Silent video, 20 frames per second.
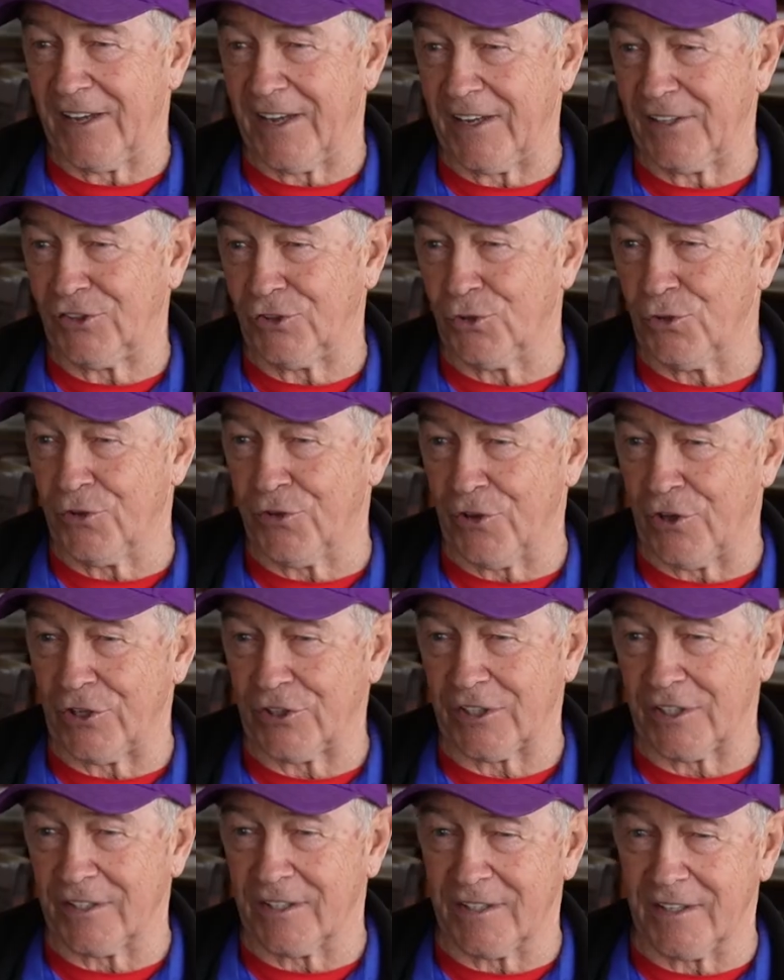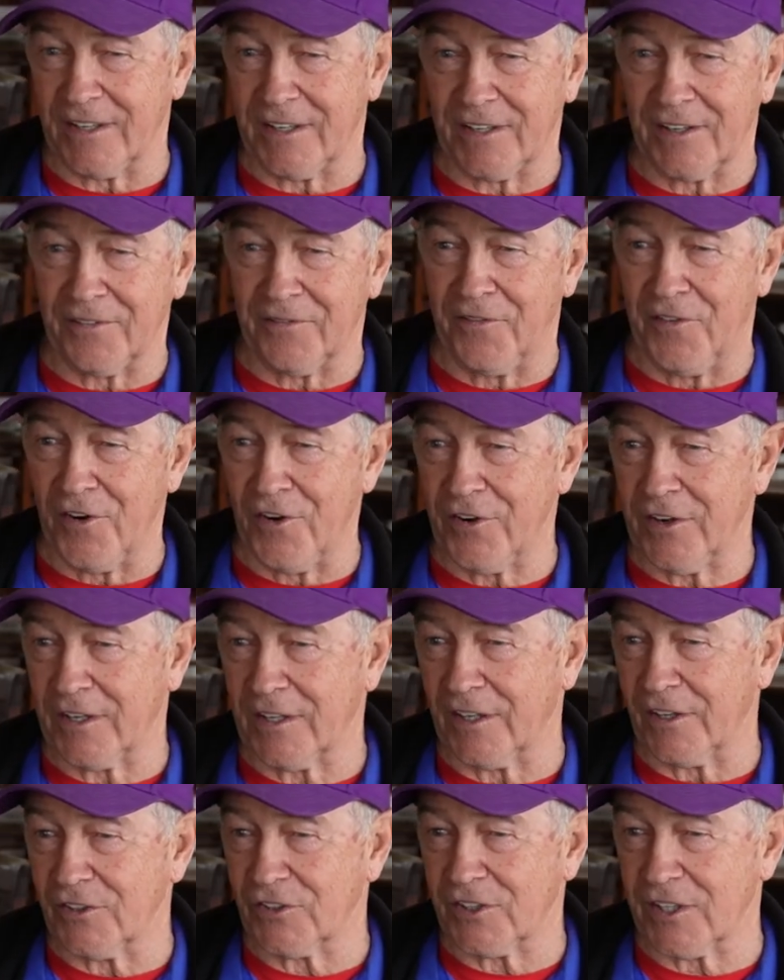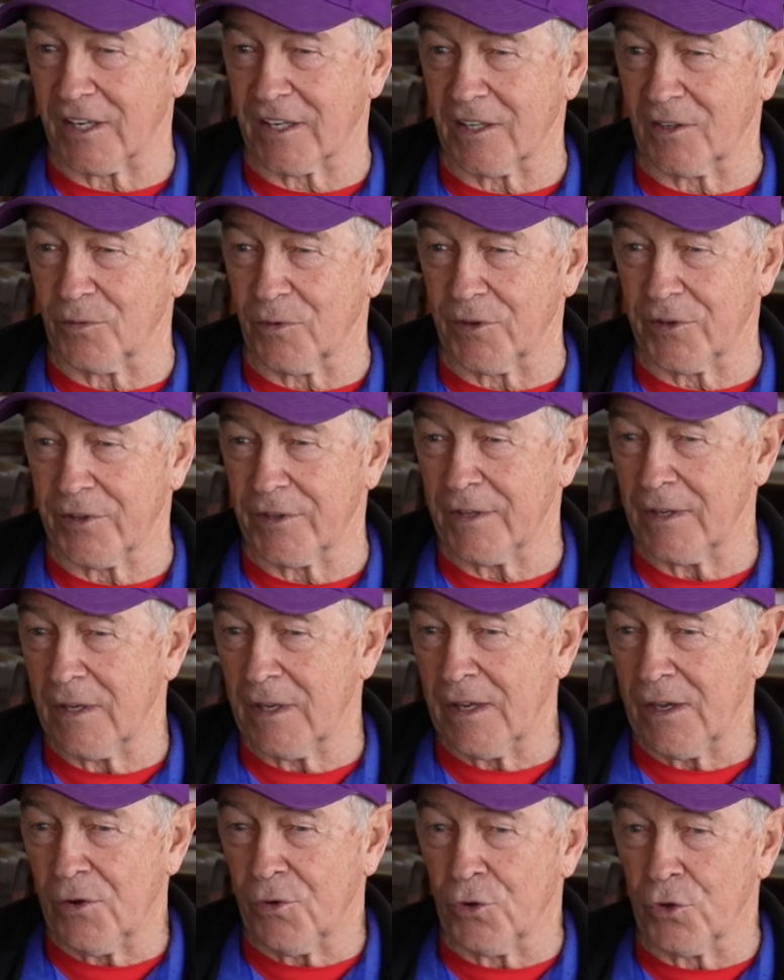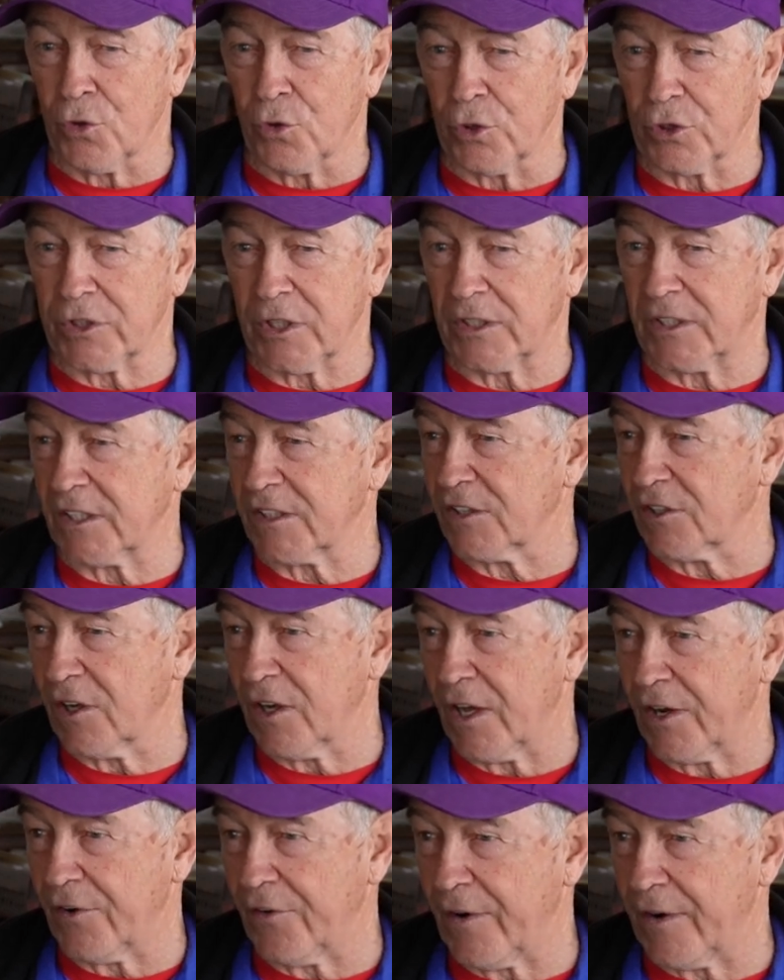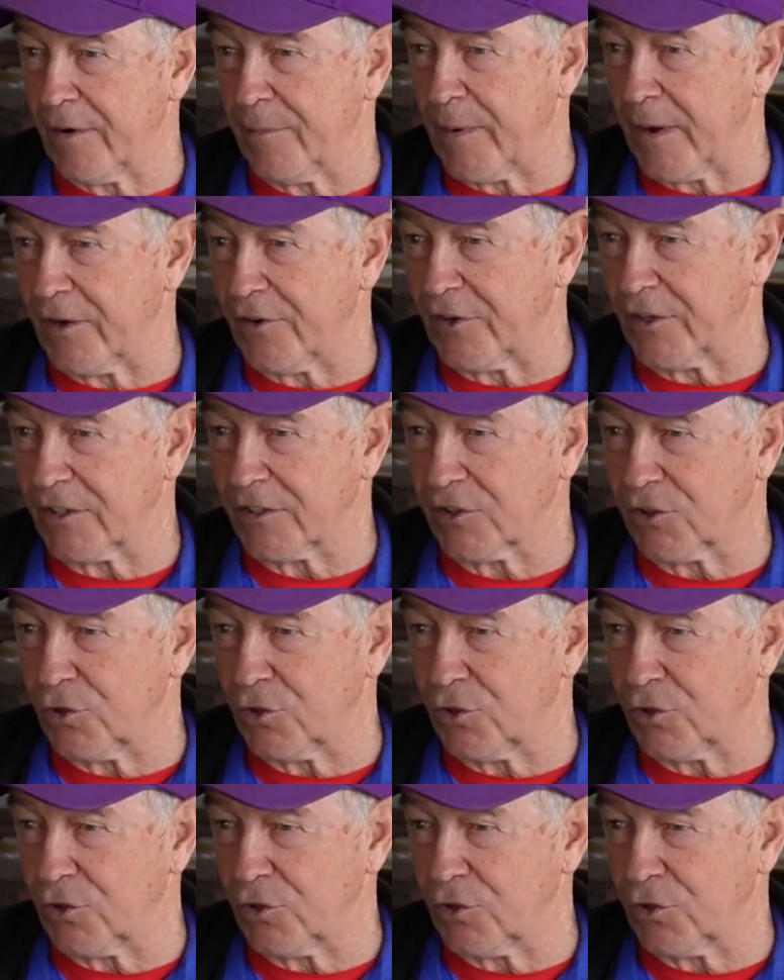I had two thirds, and then I had a very close second with, yeah. with a horse that doesn't know how to run a bad race,